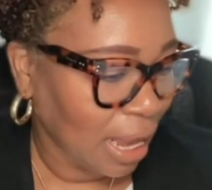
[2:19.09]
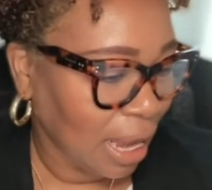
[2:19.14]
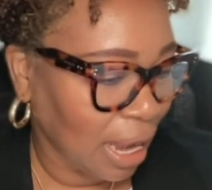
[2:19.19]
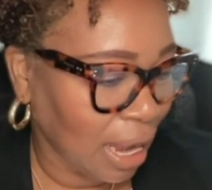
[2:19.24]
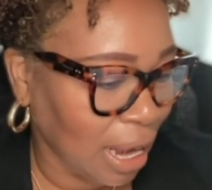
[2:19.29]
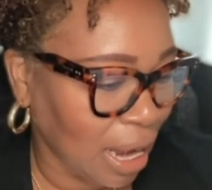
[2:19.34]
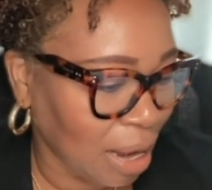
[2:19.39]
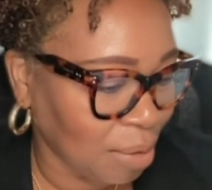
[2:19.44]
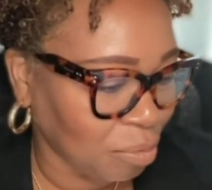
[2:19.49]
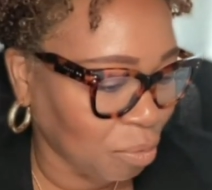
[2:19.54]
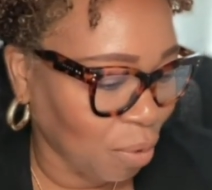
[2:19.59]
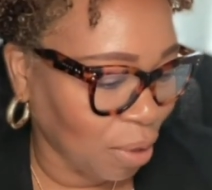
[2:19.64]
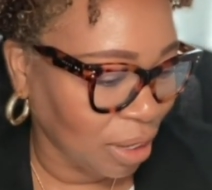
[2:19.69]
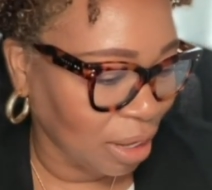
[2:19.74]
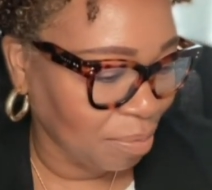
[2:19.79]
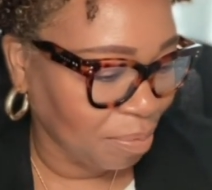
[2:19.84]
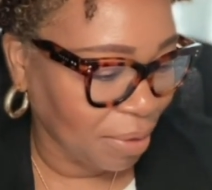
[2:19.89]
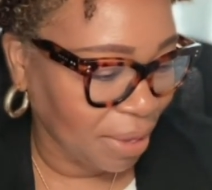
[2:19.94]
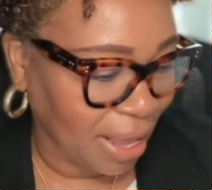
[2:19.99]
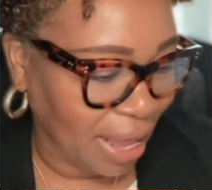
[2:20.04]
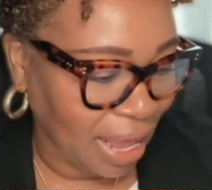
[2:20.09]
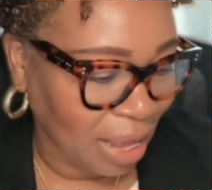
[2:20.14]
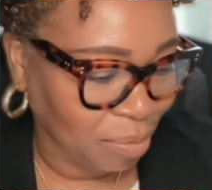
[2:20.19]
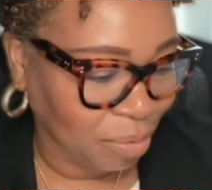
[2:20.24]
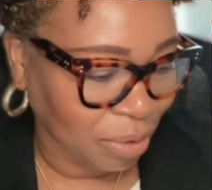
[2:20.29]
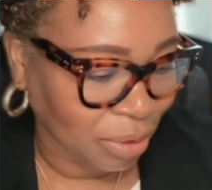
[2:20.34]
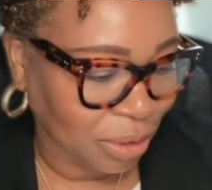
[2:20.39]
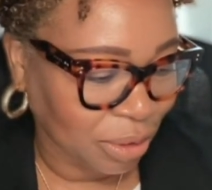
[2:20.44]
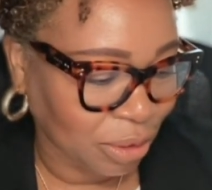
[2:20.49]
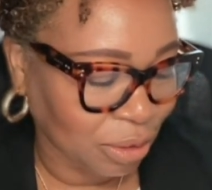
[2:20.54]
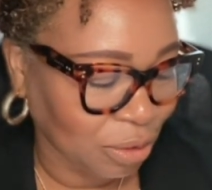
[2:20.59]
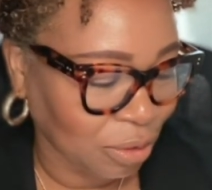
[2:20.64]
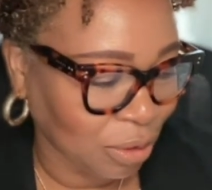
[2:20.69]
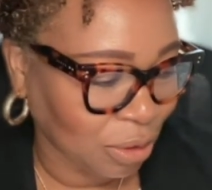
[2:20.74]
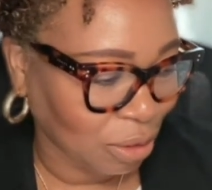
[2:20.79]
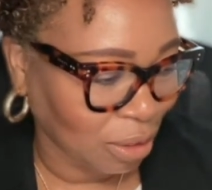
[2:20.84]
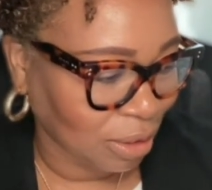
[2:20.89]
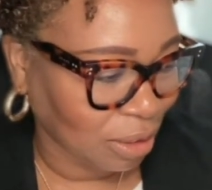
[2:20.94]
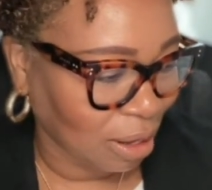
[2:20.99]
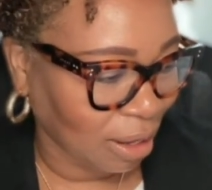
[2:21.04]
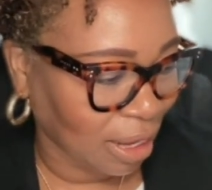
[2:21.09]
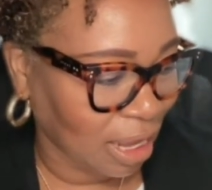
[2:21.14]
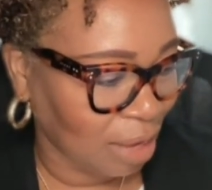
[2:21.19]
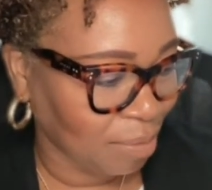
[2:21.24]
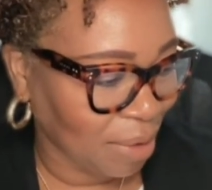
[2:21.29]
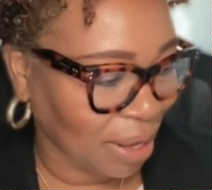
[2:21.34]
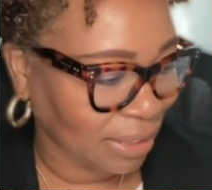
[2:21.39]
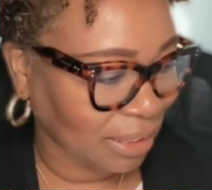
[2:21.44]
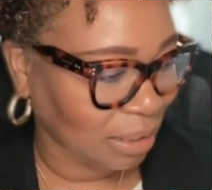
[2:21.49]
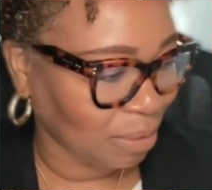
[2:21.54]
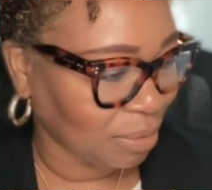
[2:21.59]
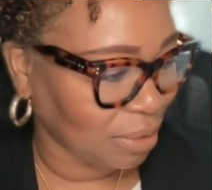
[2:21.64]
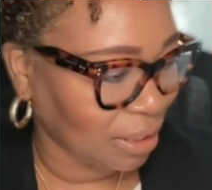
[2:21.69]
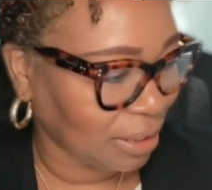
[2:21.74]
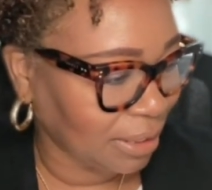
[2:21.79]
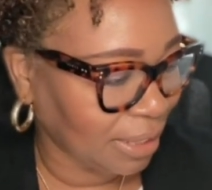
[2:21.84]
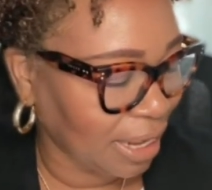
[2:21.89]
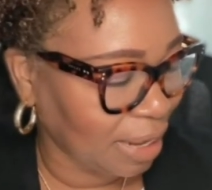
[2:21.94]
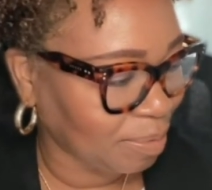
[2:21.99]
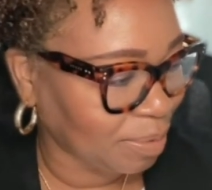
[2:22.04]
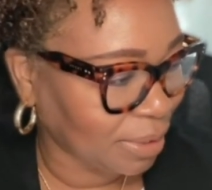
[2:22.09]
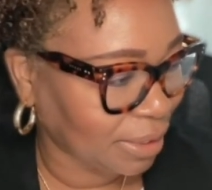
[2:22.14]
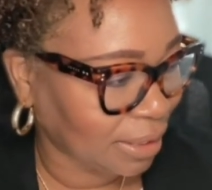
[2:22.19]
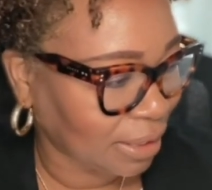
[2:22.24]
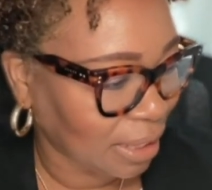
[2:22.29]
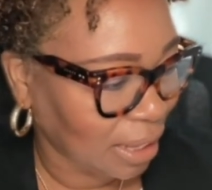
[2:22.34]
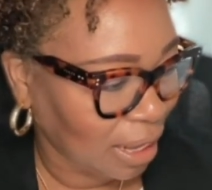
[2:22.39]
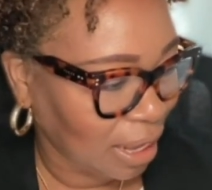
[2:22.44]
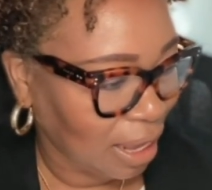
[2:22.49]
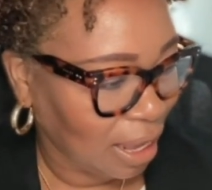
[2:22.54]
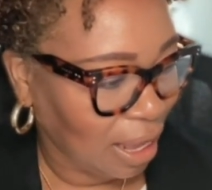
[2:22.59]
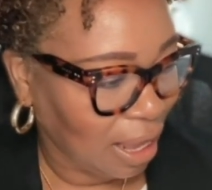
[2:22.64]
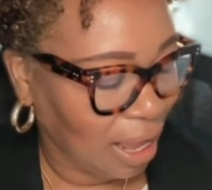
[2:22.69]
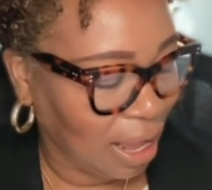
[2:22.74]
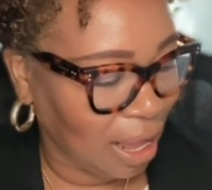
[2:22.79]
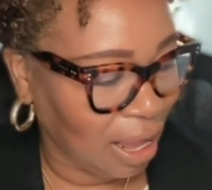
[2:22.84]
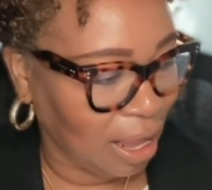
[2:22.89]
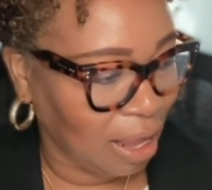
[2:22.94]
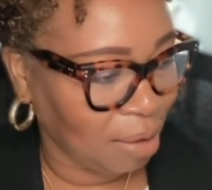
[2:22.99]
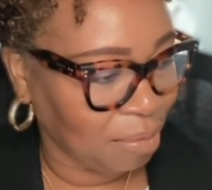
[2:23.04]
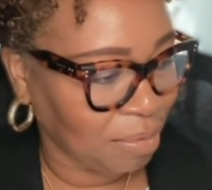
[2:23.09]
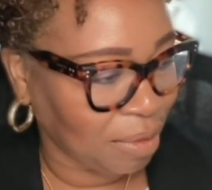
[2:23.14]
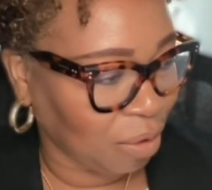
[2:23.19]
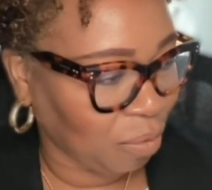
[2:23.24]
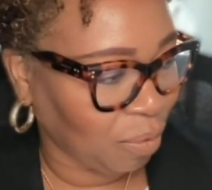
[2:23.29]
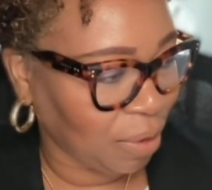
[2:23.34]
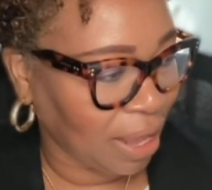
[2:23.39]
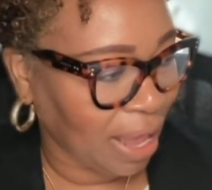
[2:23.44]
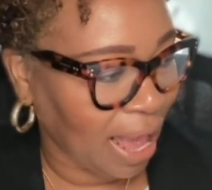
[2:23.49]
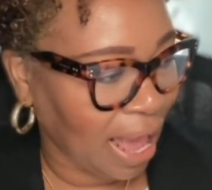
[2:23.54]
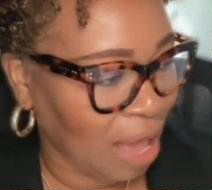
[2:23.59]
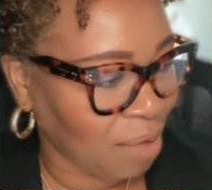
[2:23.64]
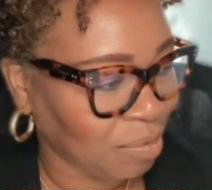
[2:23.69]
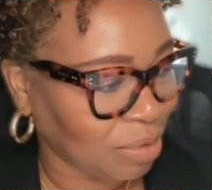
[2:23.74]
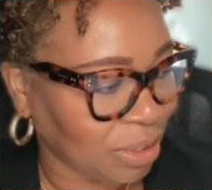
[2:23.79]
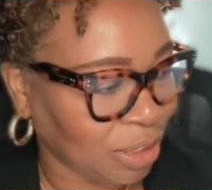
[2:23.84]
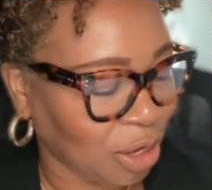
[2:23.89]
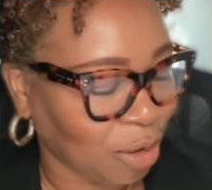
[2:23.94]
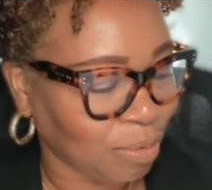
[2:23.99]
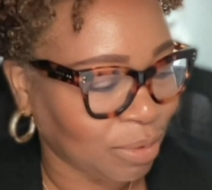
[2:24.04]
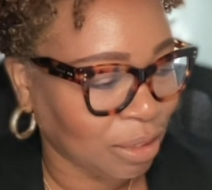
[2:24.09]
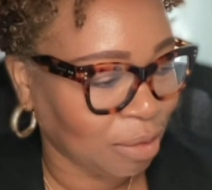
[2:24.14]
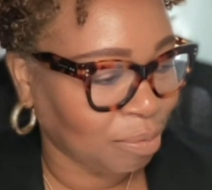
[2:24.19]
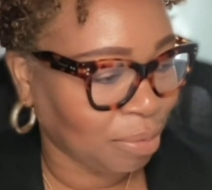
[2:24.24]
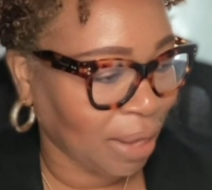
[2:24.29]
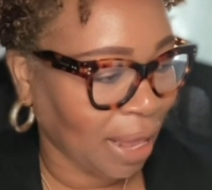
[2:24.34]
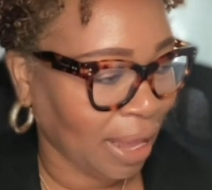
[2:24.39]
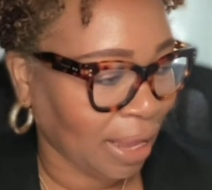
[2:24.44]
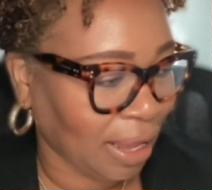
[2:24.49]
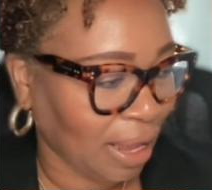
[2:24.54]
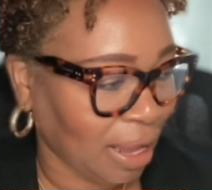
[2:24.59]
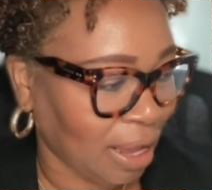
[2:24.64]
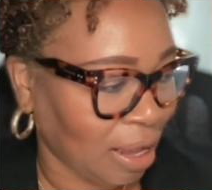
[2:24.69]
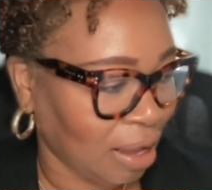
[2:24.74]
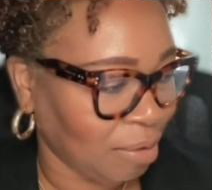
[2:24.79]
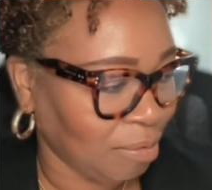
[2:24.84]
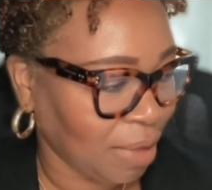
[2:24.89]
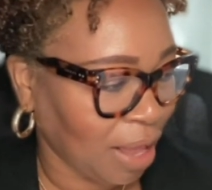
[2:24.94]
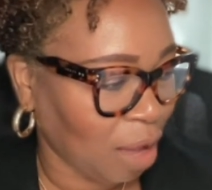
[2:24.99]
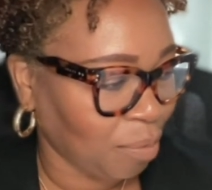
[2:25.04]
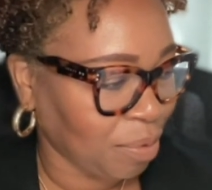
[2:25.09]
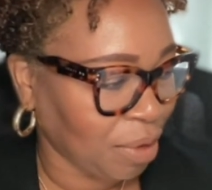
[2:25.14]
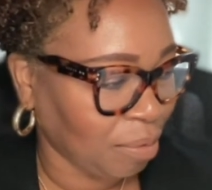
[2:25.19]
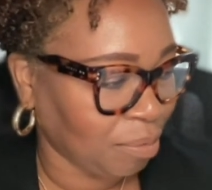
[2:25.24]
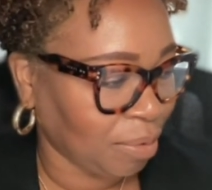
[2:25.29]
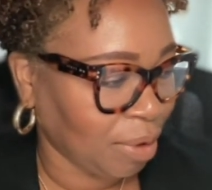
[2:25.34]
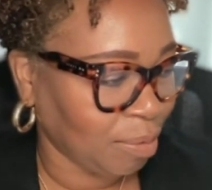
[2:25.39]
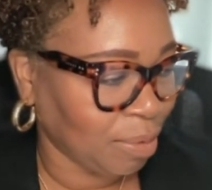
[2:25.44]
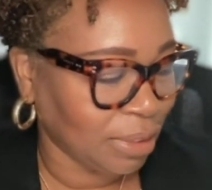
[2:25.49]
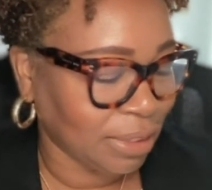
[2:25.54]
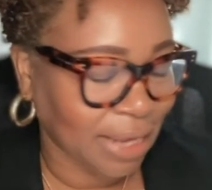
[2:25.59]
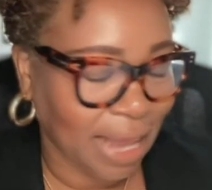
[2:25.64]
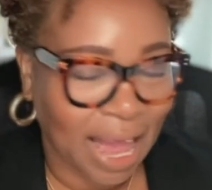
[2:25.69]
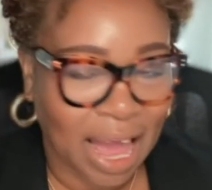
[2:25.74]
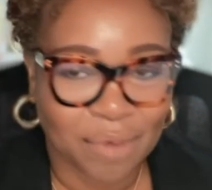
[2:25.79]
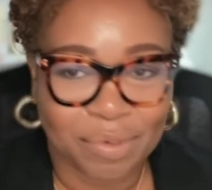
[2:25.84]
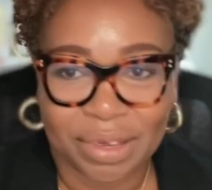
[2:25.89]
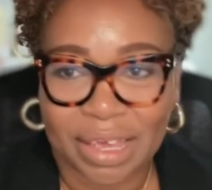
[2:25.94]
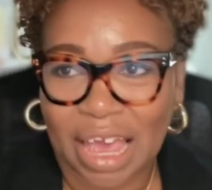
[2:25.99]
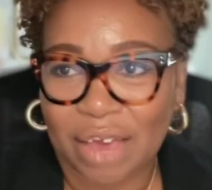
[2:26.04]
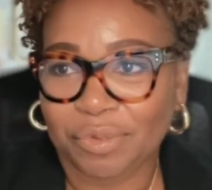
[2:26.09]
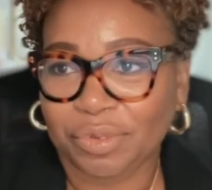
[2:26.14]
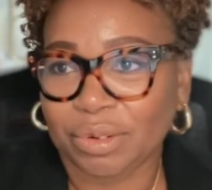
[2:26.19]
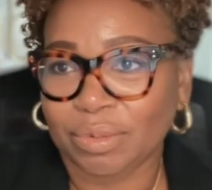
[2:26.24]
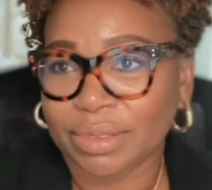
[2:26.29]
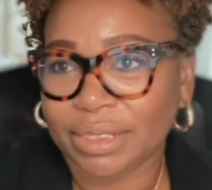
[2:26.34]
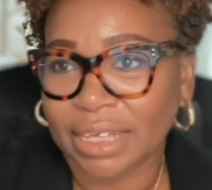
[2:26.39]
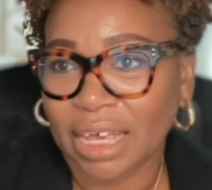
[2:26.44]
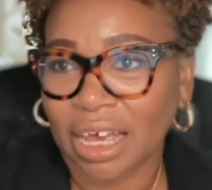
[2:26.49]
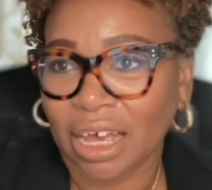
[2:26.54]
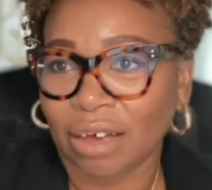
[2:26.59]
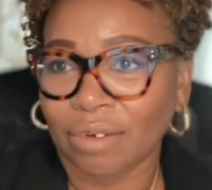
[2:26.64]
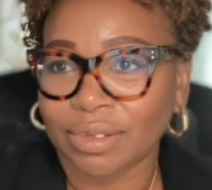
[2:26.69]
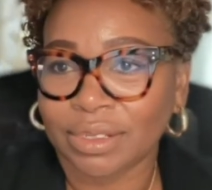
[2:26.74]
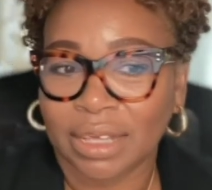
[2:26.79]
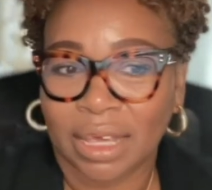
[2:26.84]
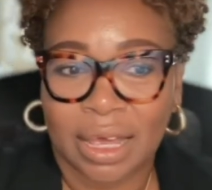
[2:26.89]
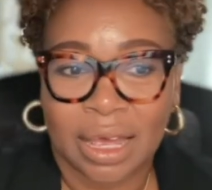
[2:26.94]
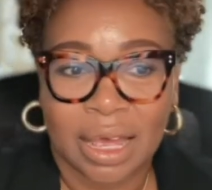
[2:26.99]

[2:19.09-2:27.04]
Want to be able to start talking about some of the tips that we have in terms of Black helping women to advocate for themselves